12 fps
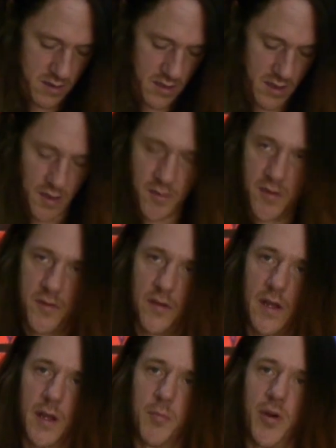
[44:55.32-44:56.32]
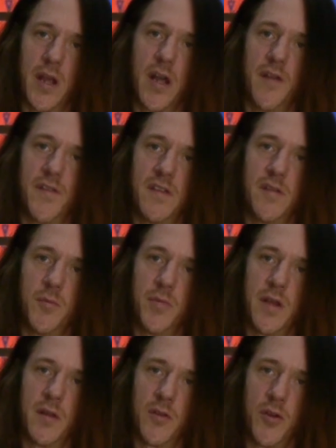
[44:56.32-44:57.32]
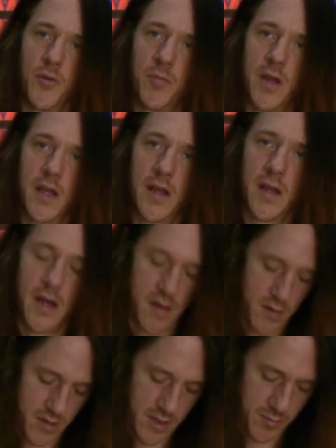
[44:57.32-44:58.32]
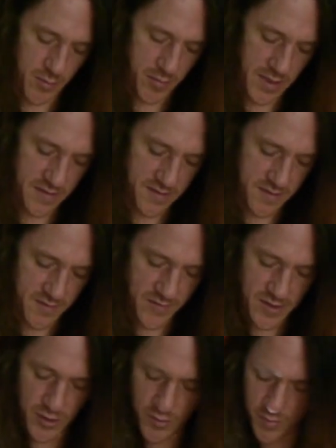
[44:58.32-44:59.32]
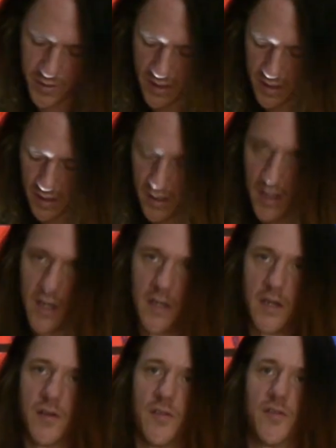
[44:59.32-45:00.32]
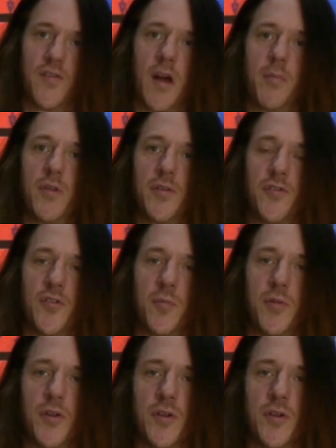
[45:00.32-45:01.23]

you know, like a break off a toothpick in there, or a couple pieces of a toothpick. You just drop a little super